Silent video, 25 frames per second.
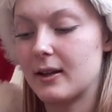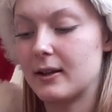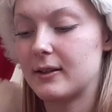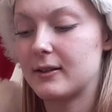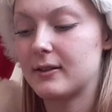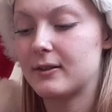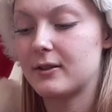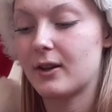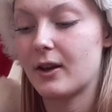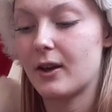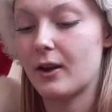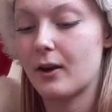
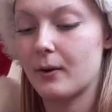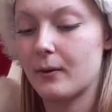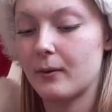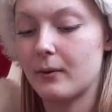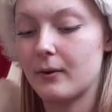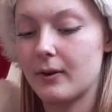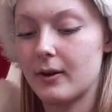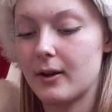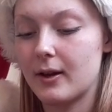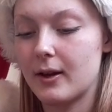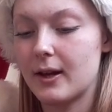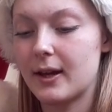So
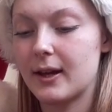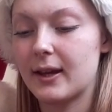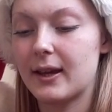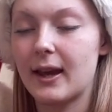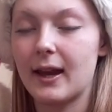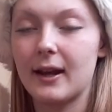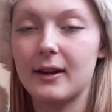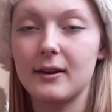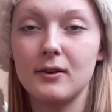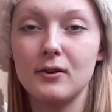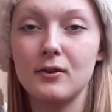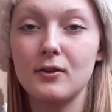
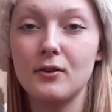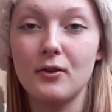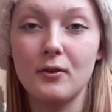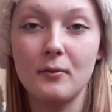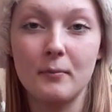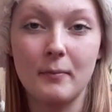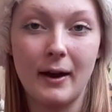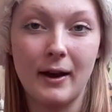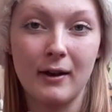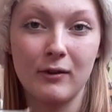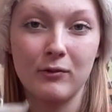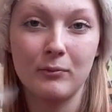again, another
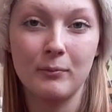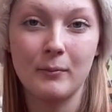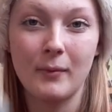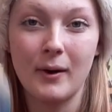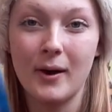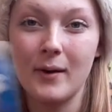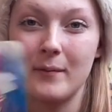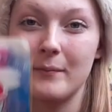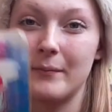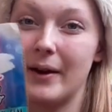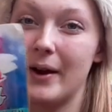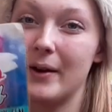bath bomb.